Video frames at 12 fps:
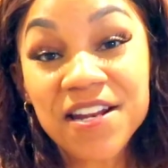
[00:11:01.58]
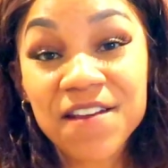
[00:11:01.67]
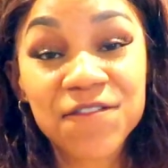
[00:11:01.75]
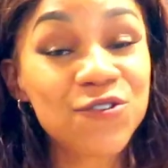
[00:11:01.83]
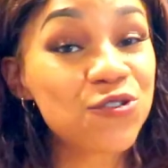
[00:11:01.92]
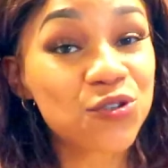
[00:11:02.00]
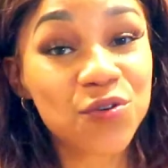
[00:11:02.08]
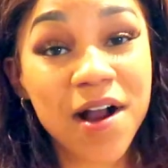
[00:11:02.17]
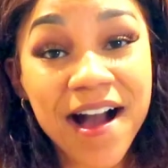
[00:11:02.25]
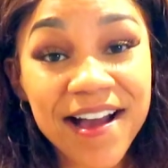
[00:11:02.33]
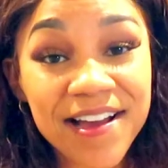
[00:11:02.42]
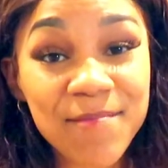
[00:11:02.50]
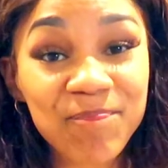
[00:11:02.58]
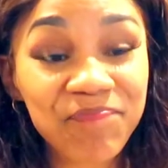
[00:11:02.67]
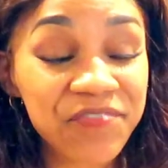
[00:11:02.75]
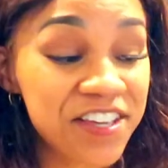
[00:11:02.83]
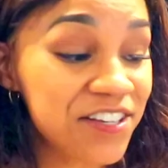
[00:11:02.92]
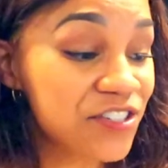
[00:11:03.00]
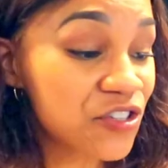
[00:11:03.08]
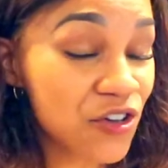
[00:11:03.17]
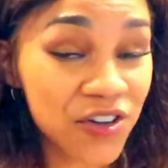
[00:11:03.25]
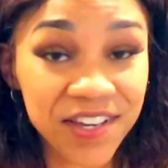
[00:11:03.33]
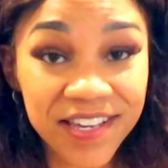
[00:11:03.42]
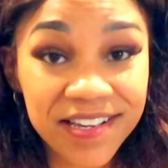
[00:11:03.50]
And if you try these
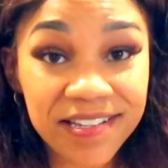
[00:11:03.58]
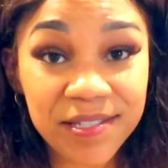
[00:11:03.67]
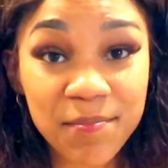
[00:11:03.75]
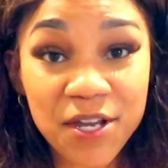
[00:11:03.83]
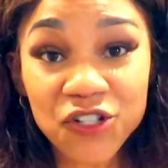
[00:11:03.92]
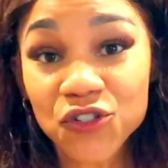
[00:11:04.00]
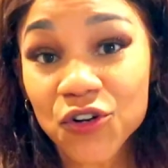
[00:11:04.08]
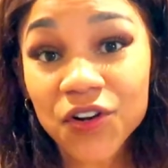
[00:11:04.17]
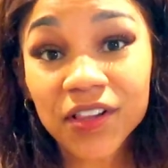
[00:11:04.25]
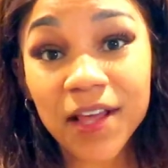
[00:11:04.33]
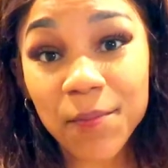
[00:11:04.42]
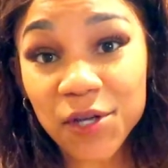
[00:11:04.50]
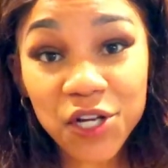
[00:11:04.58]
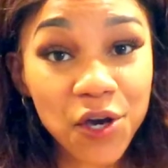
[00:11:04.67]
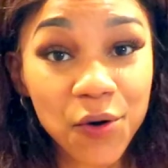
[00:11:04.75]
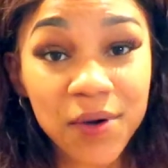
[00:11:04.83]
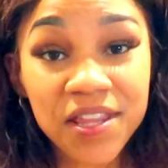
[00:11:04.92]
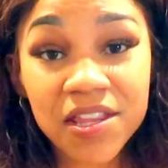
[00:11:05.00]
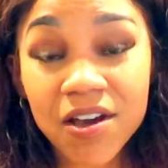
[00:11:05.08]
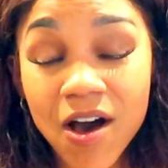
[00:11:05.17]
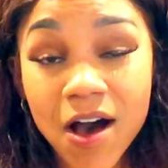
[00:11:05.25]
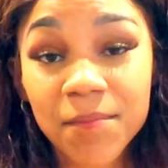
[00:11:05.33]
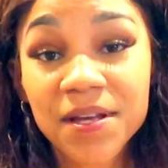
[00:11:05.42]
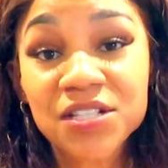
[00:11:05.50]
cookies, make sure to let me know in the
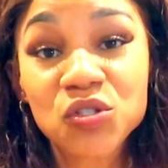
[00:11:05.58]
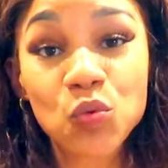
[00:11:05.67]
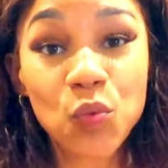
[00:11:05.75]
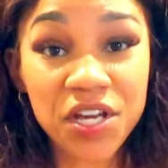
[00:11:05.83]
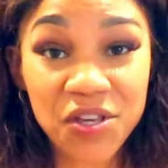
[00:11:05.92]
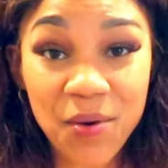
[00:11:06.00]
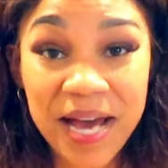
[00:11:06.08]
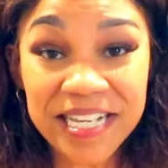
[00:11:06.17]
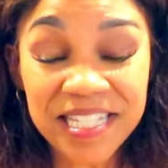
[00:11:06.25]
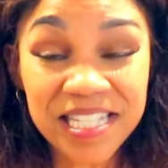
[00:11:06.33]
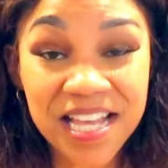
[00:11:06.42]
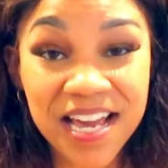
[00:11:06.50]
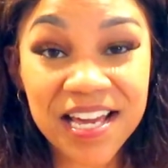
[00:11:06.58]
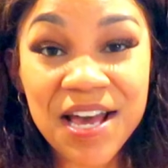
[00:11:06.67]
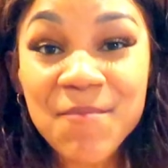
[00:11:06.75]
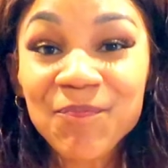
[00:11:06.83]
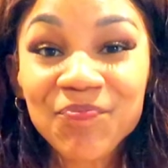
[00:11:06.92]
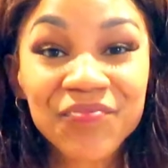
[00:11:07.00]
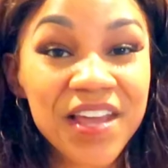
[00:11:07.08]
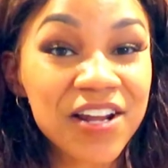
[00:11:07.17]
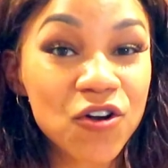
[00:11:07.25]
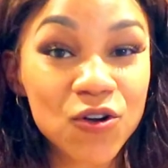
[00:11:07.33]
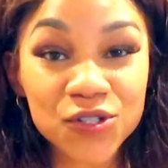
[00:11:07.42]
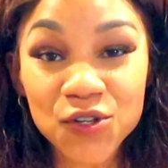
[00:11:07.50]
comments what you guys think.
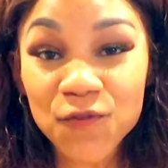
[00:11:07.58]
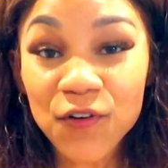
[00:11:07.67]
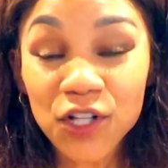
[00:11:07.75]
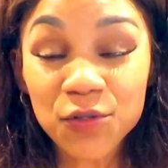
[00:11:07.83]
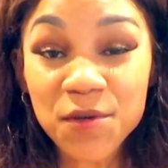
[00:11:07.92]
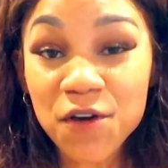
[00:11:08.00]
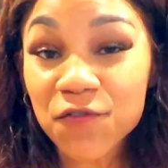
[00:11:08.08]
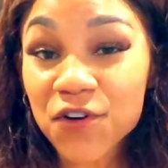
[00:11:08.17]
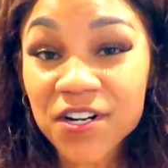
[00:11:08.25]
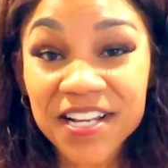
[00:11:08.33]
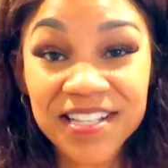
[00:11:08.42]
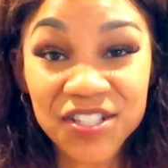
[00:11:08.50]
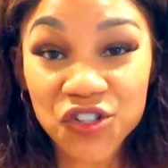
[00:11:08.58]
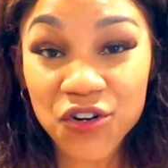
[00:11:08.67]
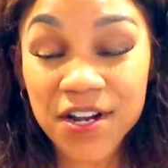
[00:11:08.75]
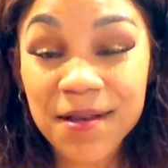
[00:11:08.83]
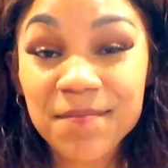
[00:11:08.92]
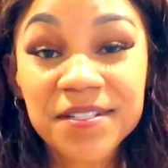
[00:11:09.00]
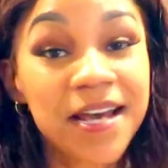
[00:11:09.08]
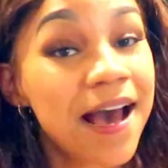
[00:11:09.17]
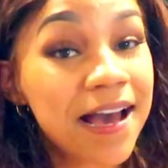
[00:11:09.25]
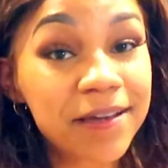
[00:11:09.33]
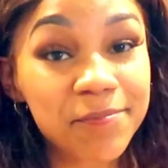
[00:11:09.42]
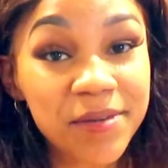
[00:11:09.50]
And also follow me over on Instagram,
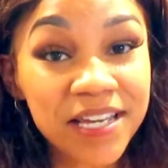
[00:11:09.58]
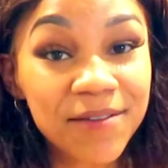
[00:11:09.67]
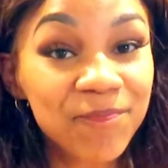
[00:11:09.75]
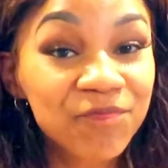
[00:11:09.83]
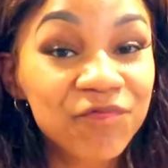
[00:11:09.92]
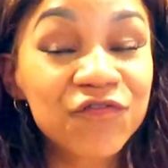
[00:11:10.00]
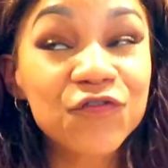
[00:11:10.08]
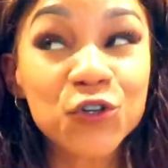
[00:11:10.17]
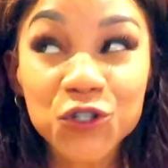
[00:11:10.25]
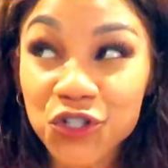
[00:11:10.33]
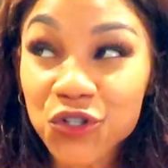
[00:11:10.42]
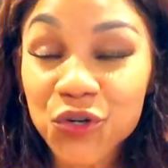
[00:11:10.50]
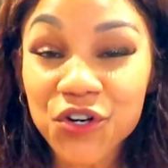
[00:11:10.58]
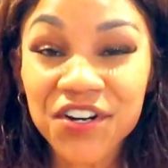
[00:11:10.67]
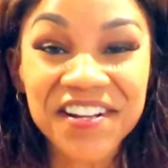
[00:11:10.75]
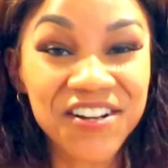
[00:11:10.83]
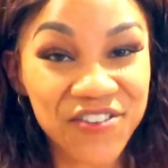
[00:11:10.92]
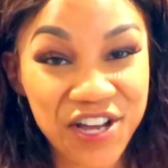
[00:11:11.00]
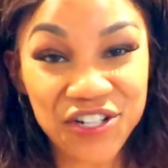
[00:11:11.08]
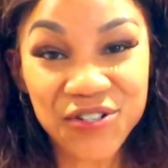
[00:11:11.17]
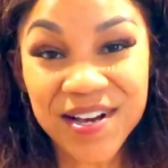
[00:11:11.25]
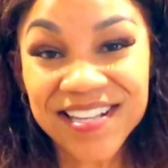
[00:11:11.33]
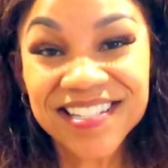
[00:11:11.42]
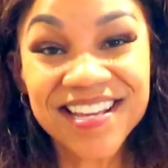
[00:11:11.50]
tag me for sure, and I'll catch you
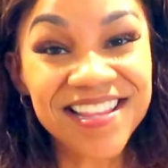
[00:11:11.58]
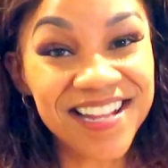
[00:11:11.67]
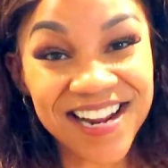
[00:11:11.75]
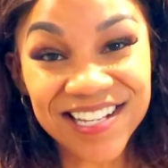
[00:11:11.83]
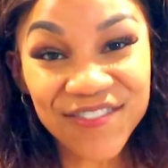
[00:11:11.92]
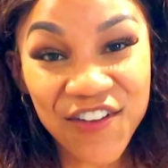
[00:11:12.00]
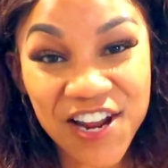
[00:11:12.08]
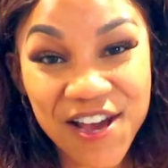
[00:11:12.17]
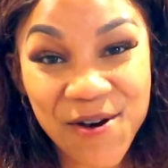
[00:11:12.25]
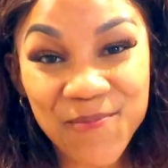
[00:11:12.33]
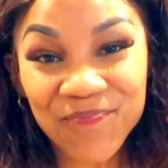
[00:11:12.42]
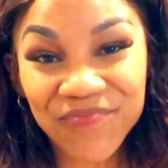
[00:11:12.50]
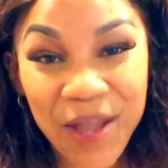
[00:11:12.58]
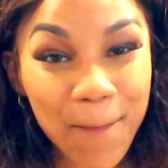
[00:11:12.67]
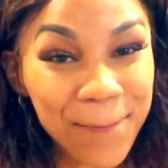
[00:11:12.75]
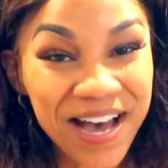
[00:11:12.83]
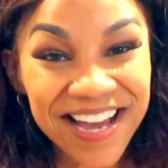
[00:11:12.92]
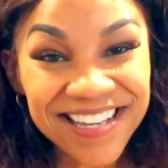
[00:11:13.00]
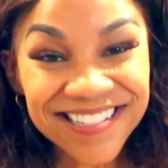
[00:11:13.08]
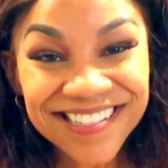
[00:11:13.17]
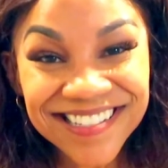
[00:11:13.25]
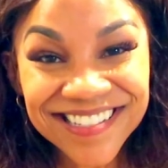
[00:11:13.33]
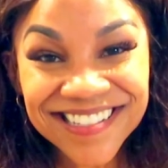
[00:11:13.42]
guys in the next video. Bye.